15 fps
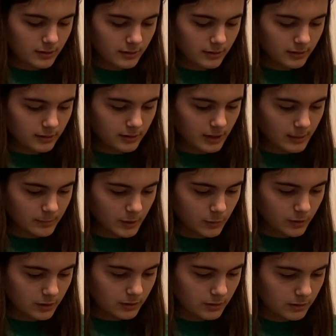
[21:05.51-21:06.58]
Is this the empty
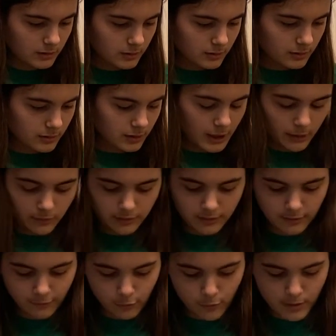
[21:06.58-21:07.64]
one? No, it's the
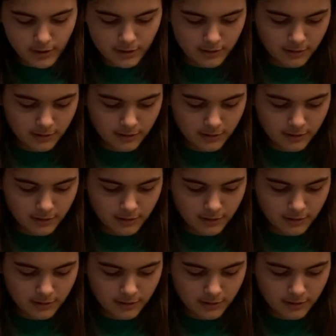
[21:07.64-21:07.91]
full one.